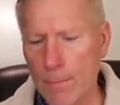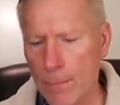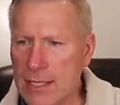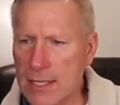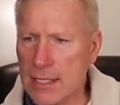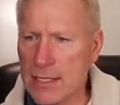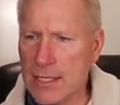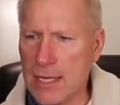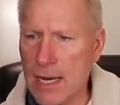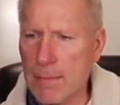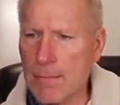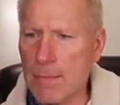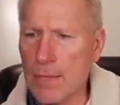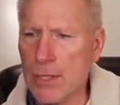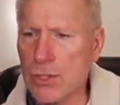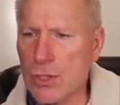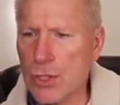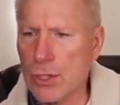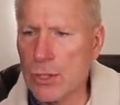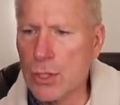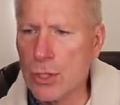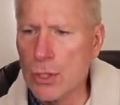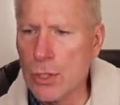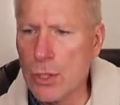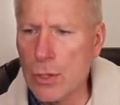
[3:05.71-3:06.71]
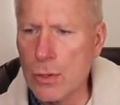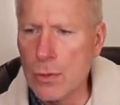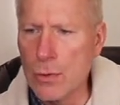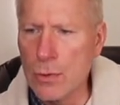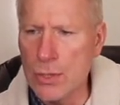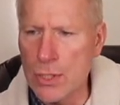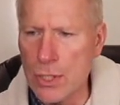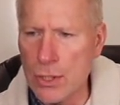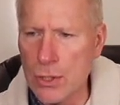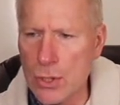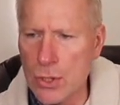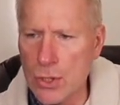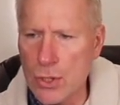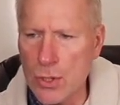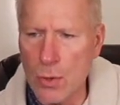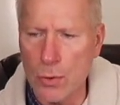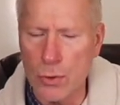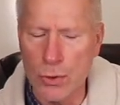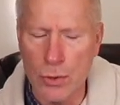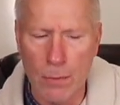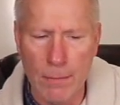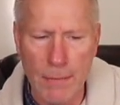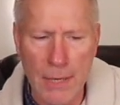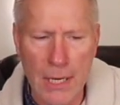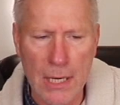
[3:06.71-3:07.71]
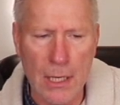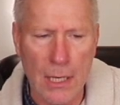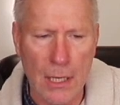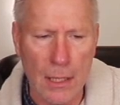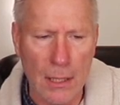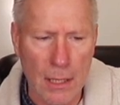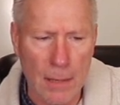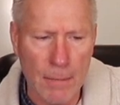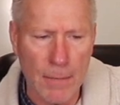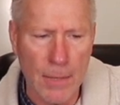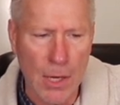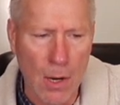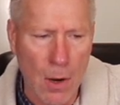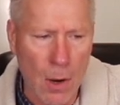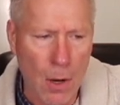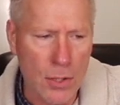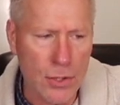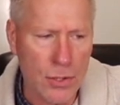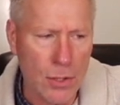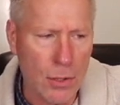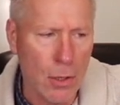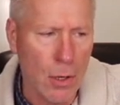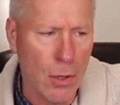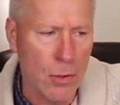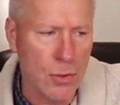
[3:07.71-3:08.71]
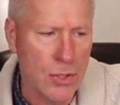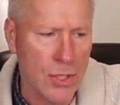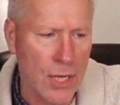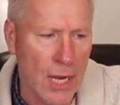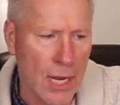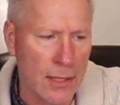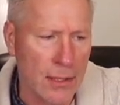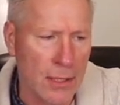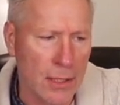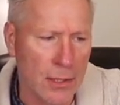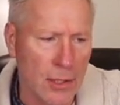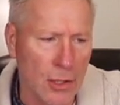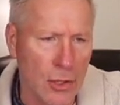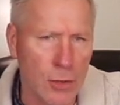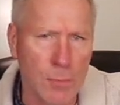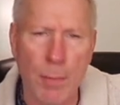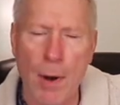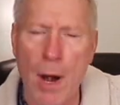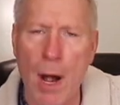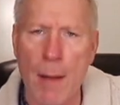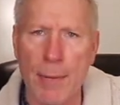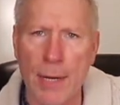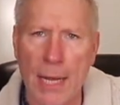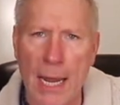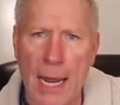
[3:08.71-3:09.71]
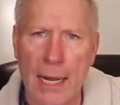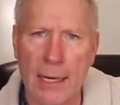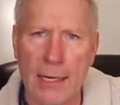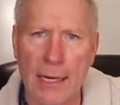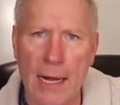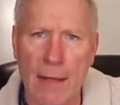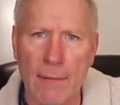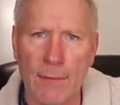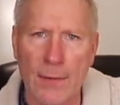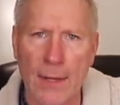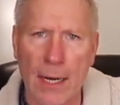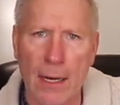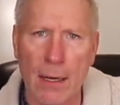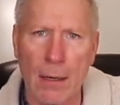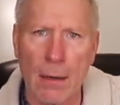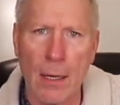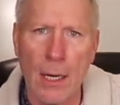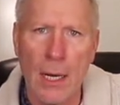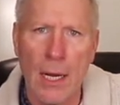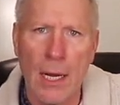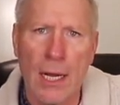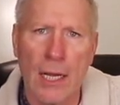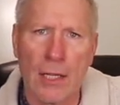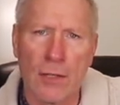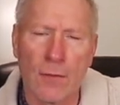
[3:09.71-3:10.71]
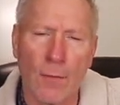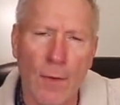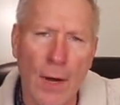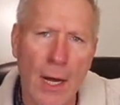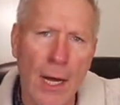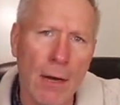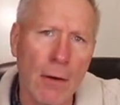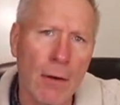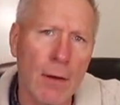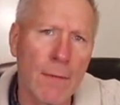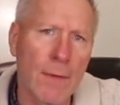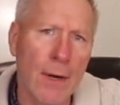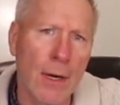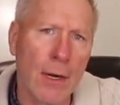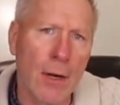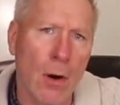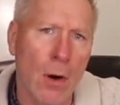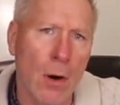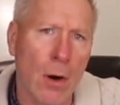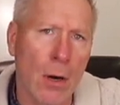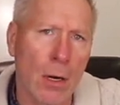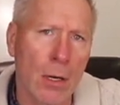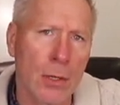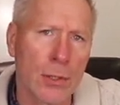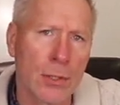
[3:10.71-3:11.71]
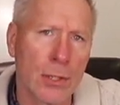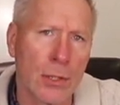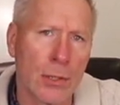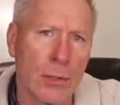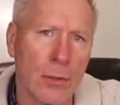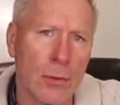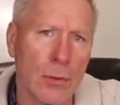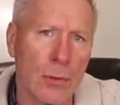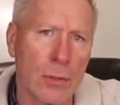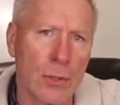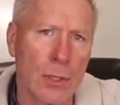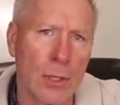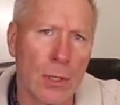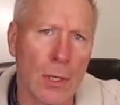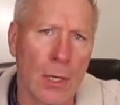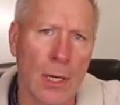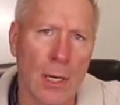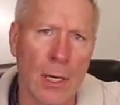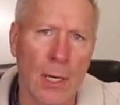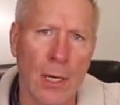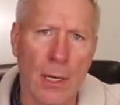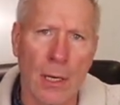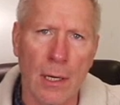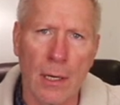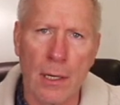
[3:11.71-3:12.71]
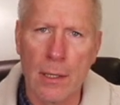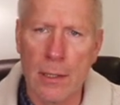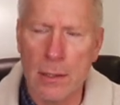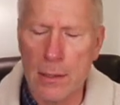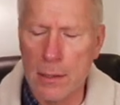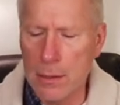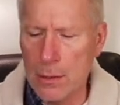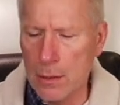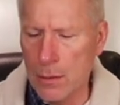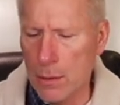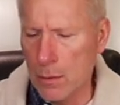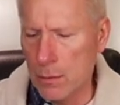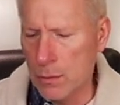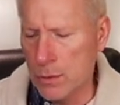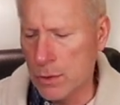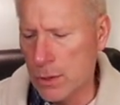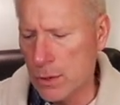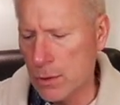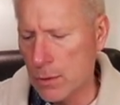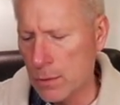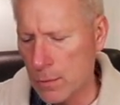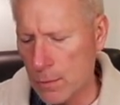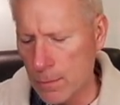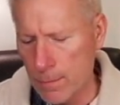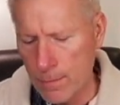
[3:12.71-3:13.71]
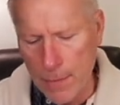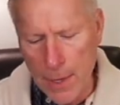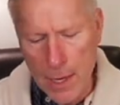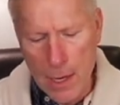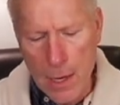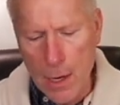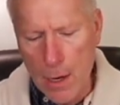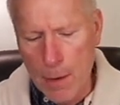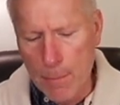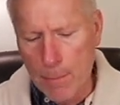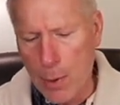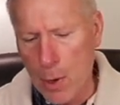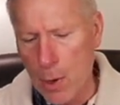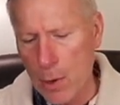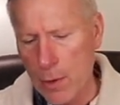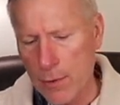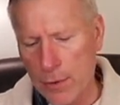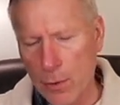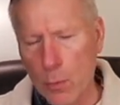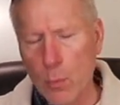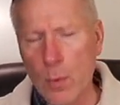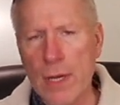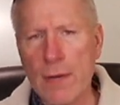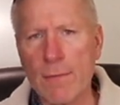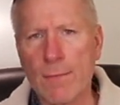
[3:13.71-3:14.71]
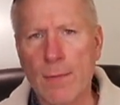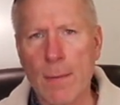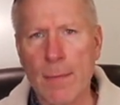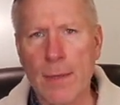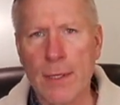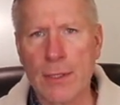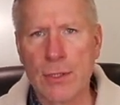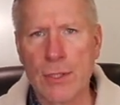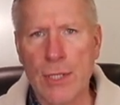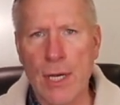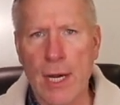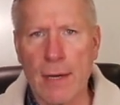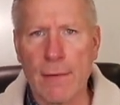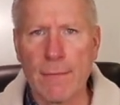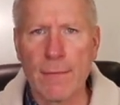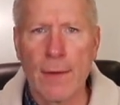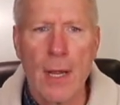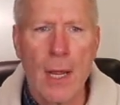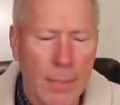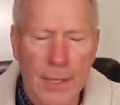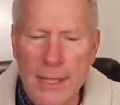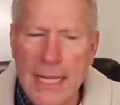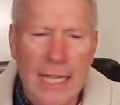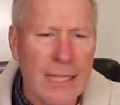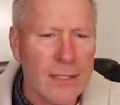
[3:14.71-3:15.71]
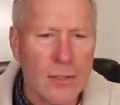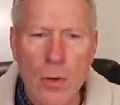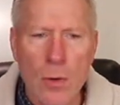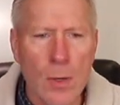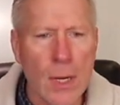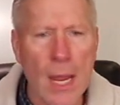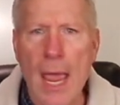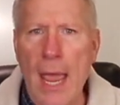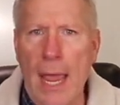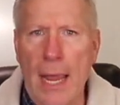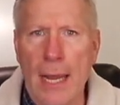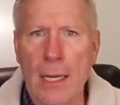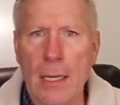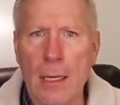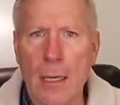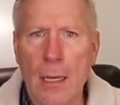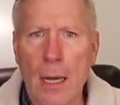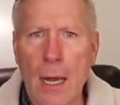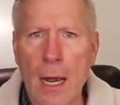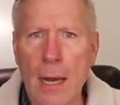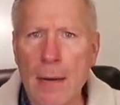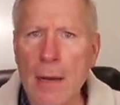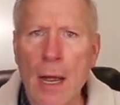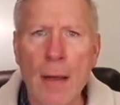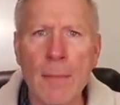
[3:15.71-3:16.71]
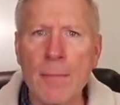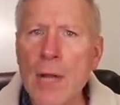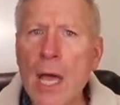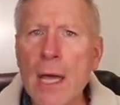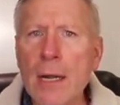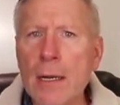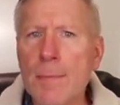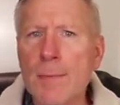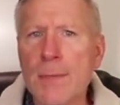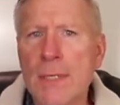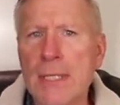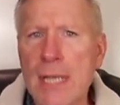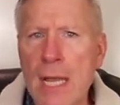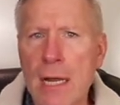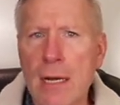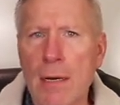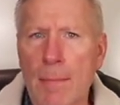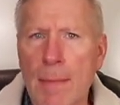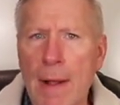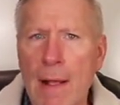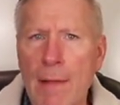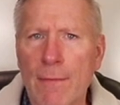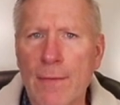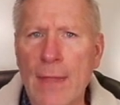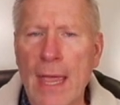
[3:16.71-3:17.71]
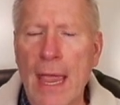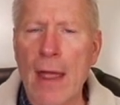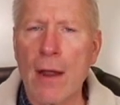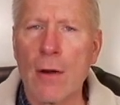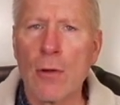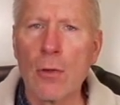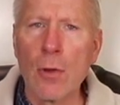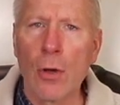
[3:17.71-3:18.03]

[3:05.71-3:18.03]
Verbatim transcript: Since I mentioned the news and the social media, let me also go say that there's propaganda out there. It's very, very hard to, uh, you know, to part the wheat from the chaff. But that's okay. I, I'm not upset about that.